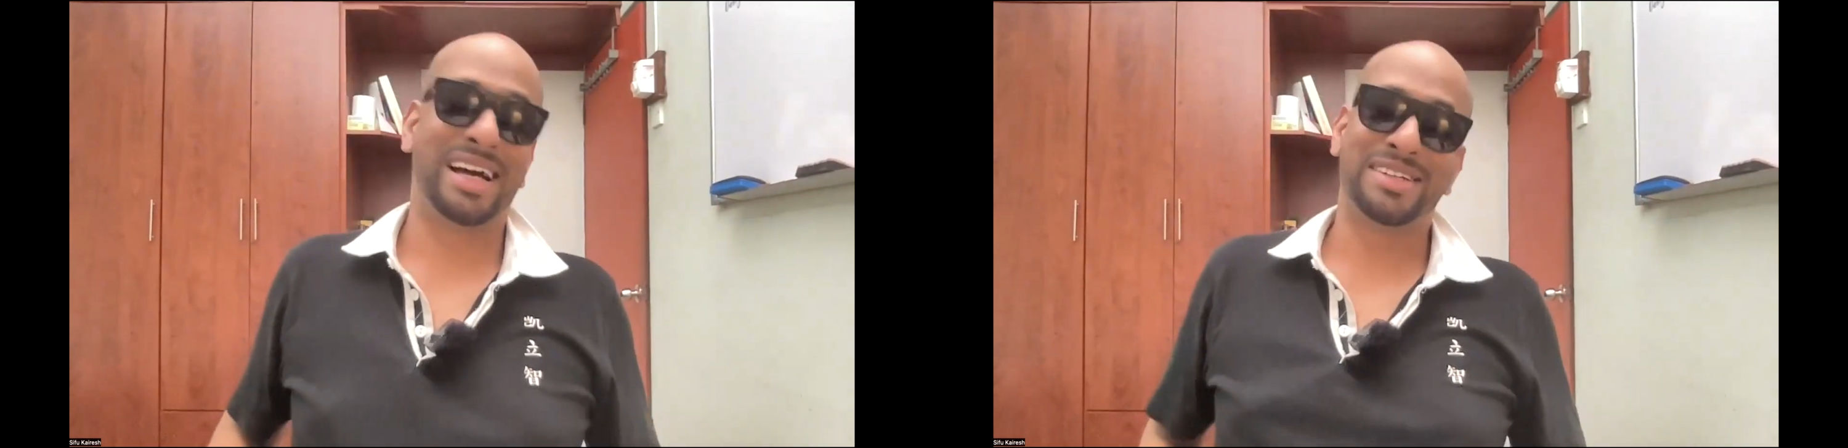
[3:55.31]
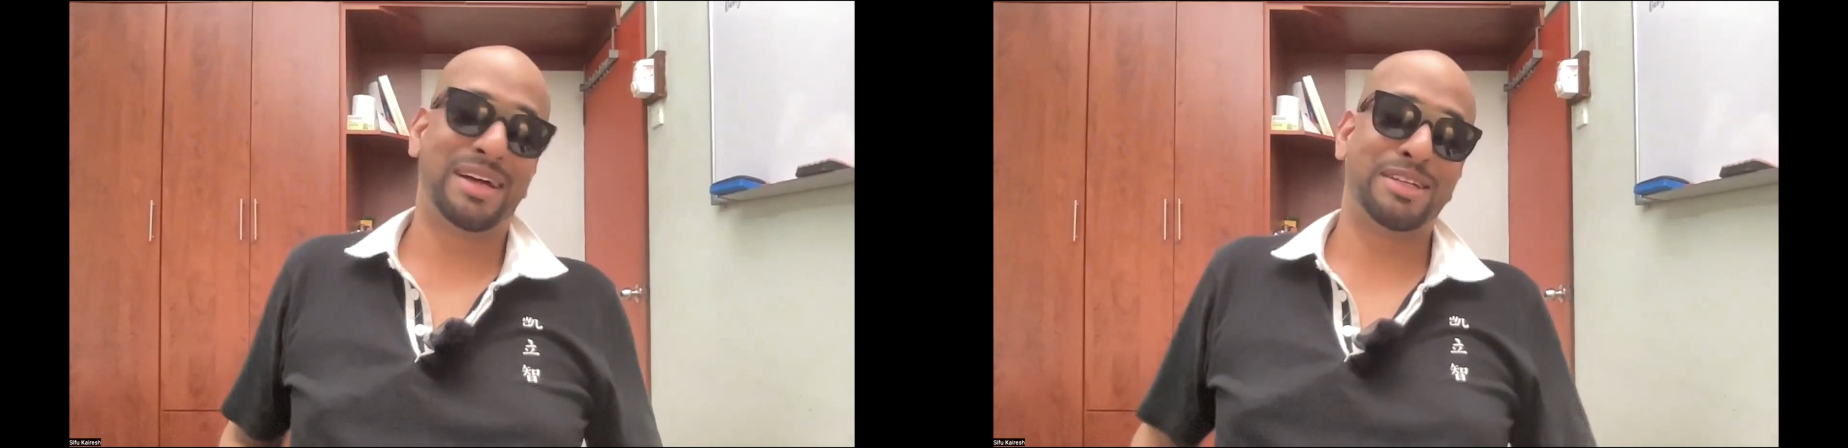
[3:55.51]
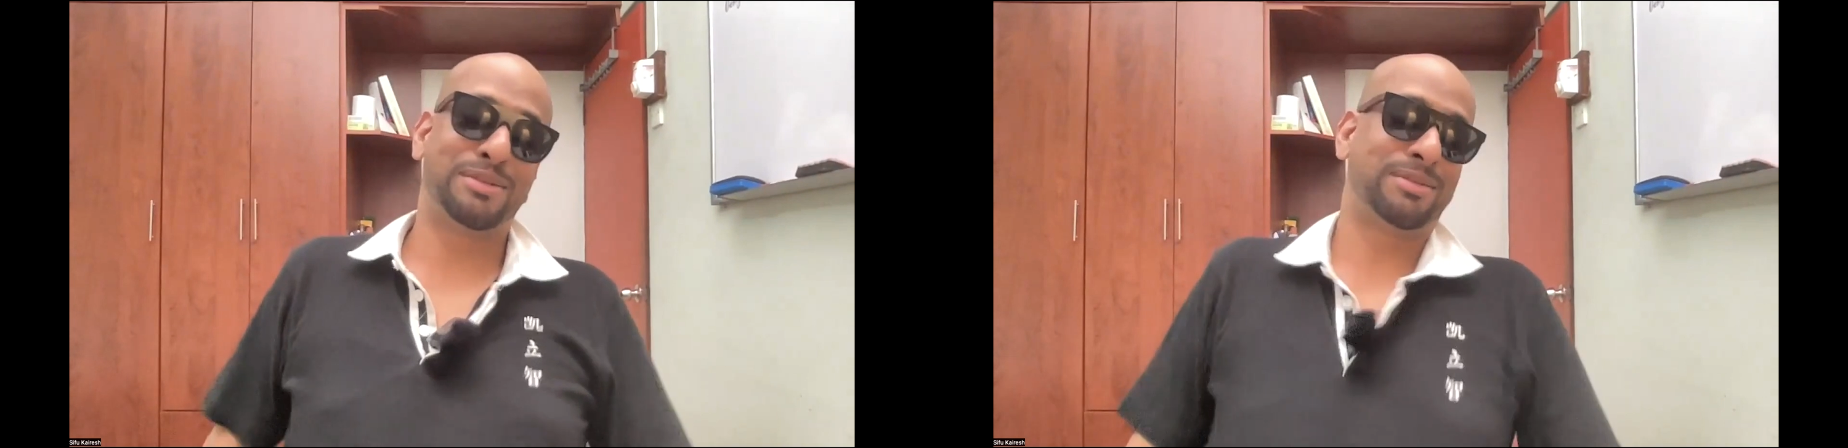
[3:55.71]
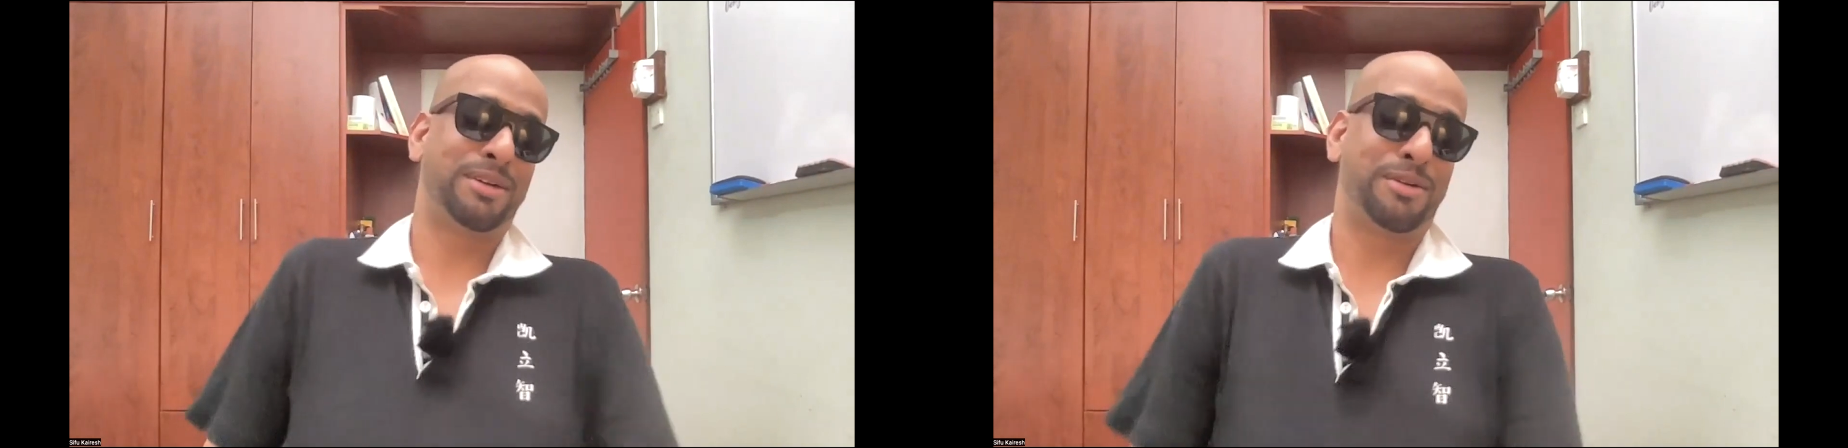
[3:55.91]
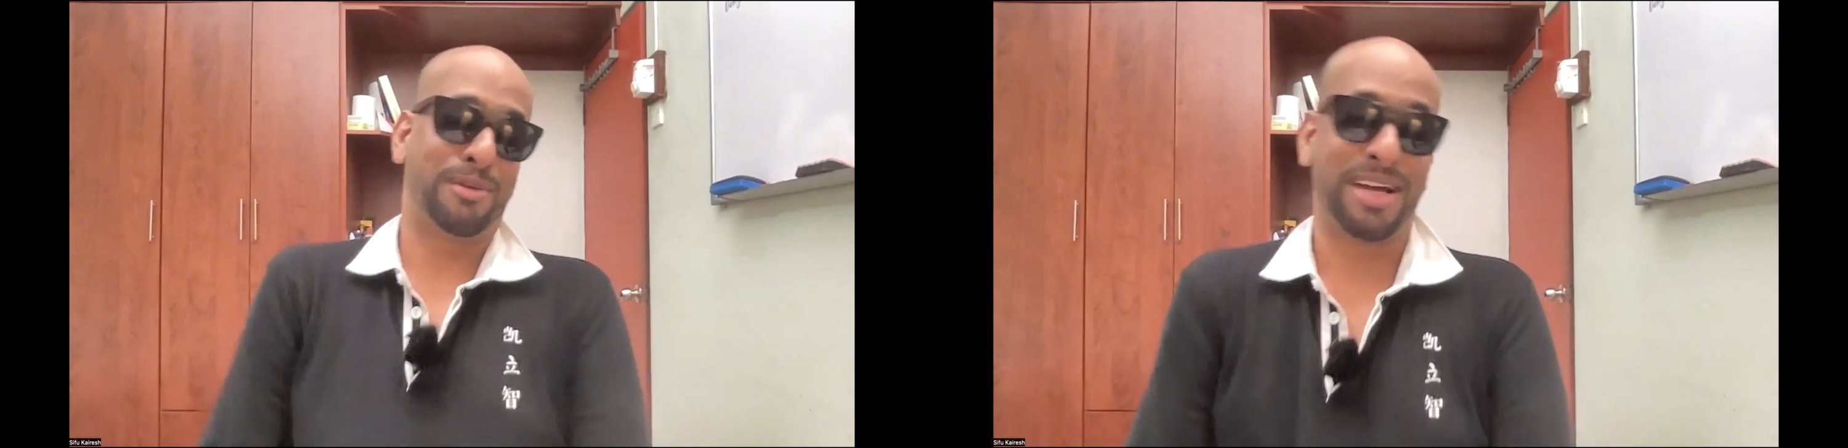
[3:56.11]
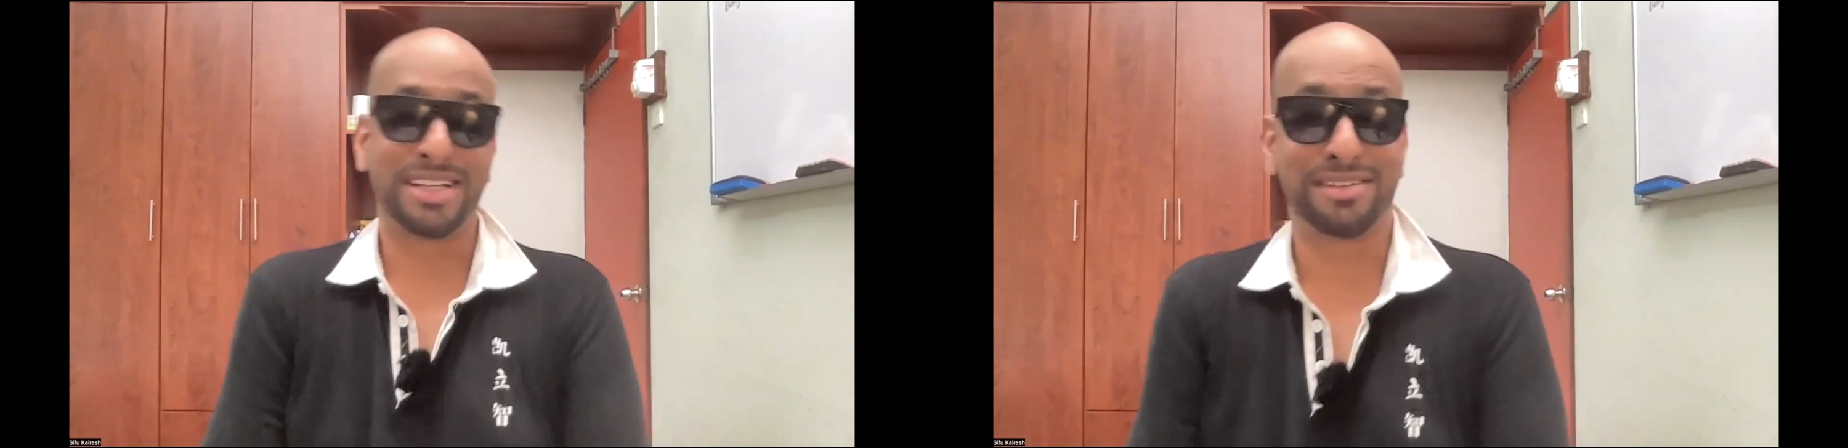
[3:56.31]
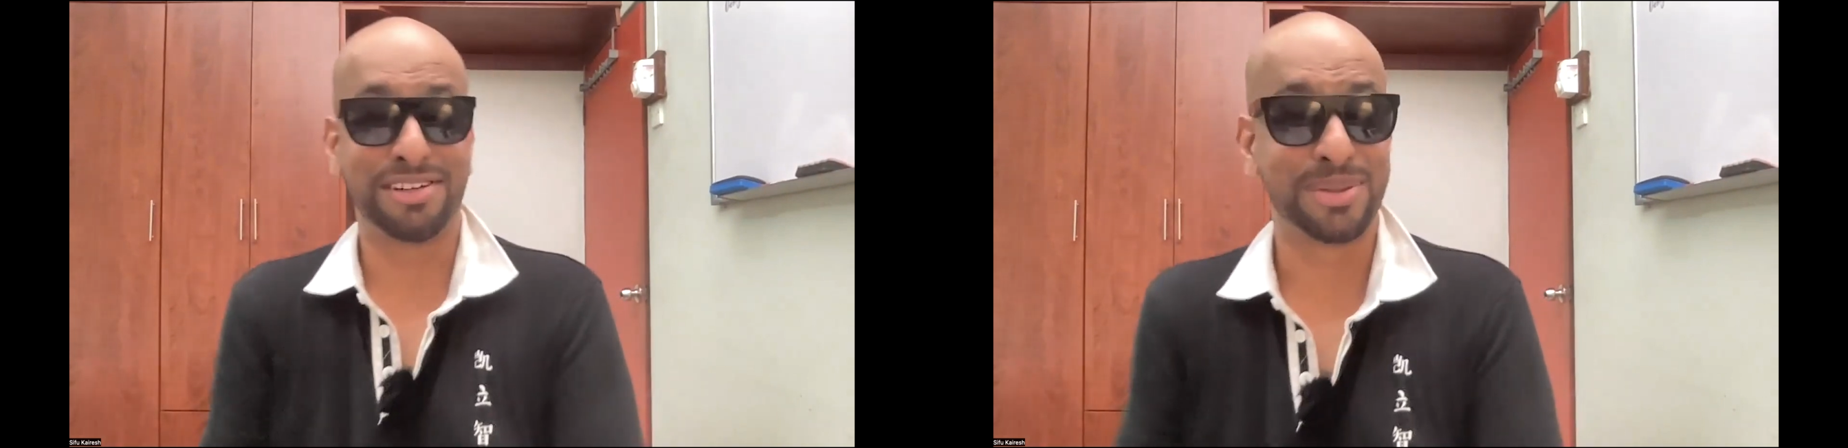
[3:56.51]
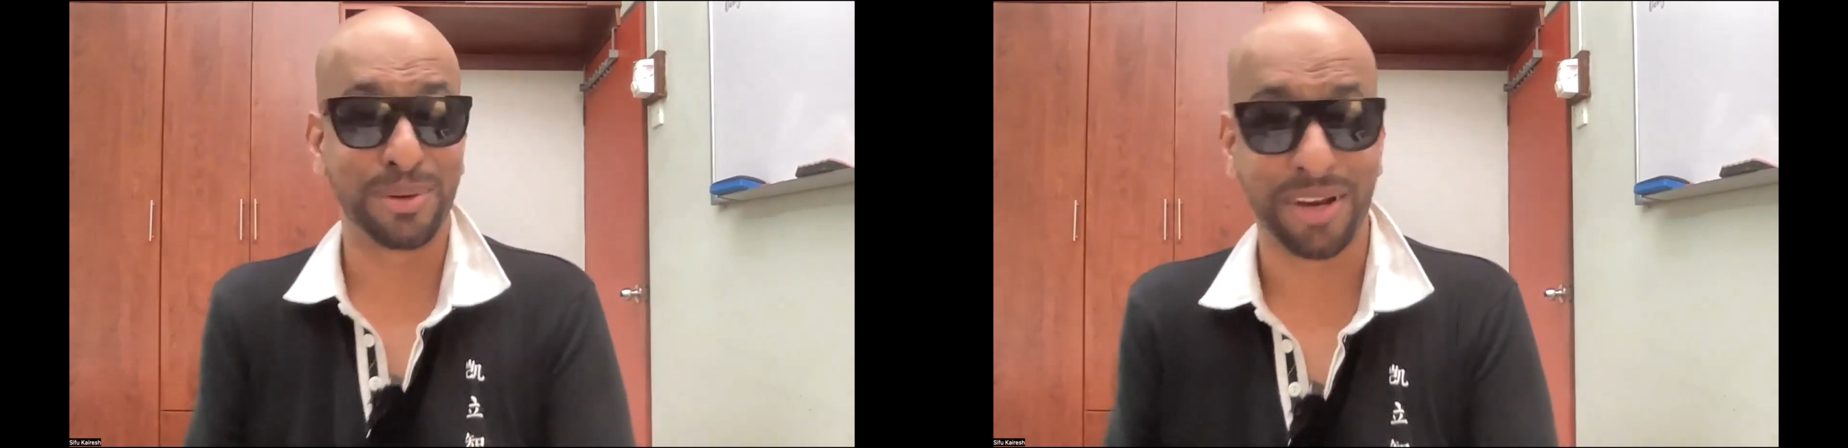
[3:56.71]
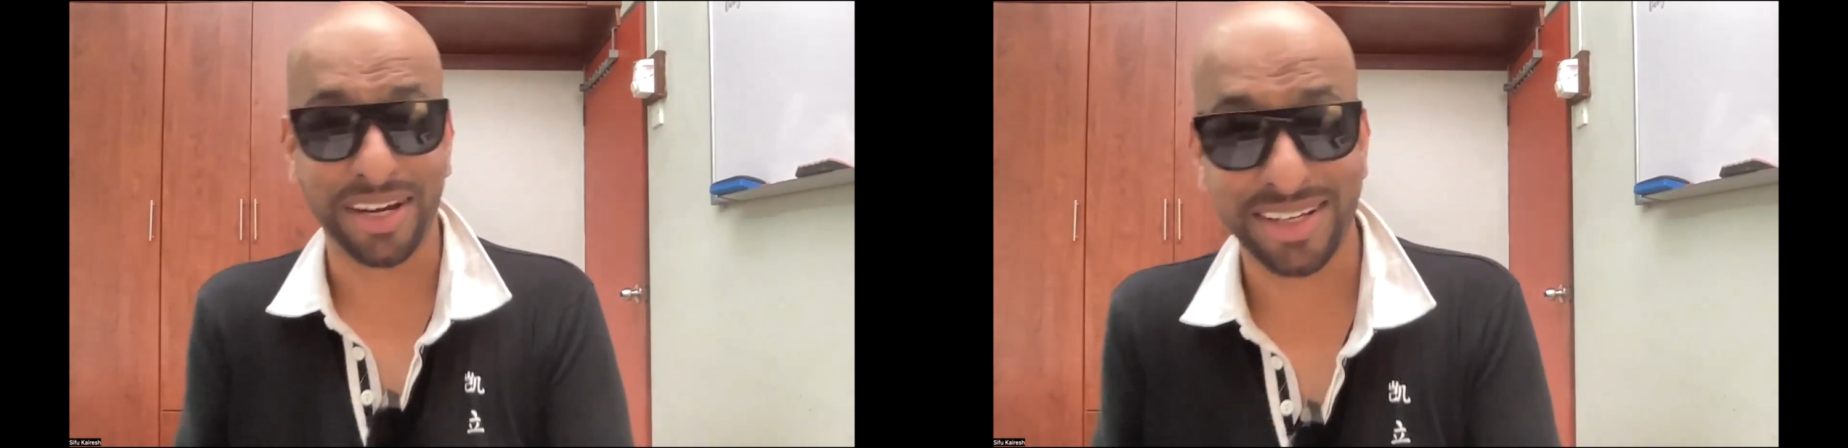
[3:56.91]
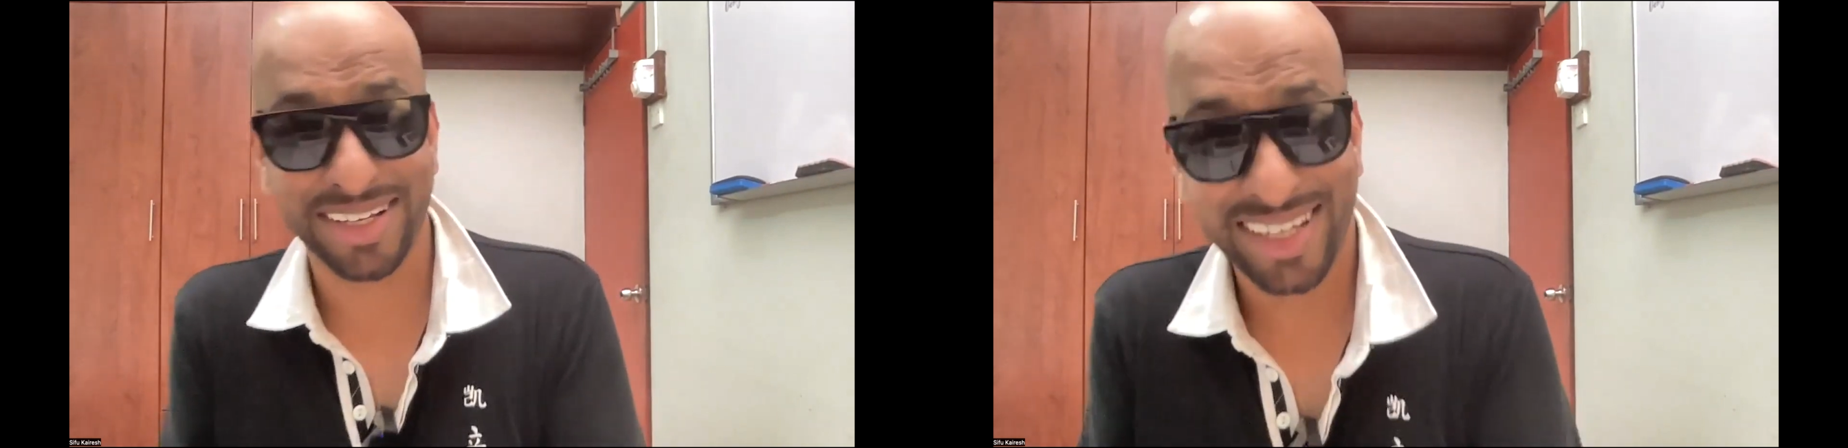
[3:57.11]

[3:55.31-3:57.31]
I don't know why. I just feel so great.